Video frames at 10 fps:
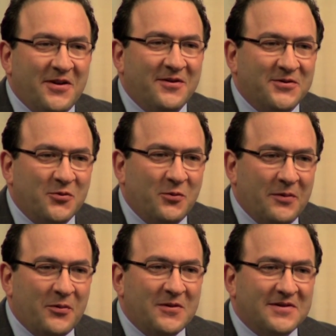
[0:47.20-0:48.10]
fields where
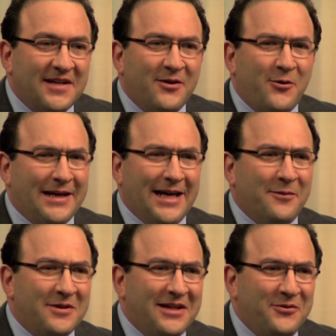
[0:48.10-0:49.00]
people will say, oh, I
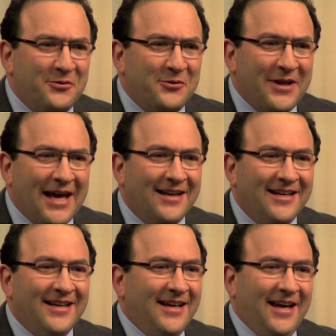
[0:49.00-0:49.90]
can't believe you do that.
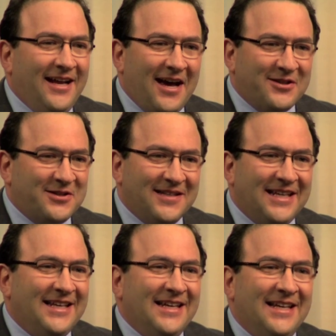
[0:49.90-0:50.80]
And
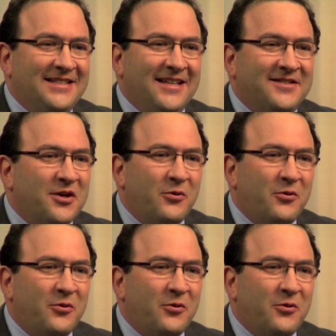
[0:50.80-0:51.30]
actually, it's, it's so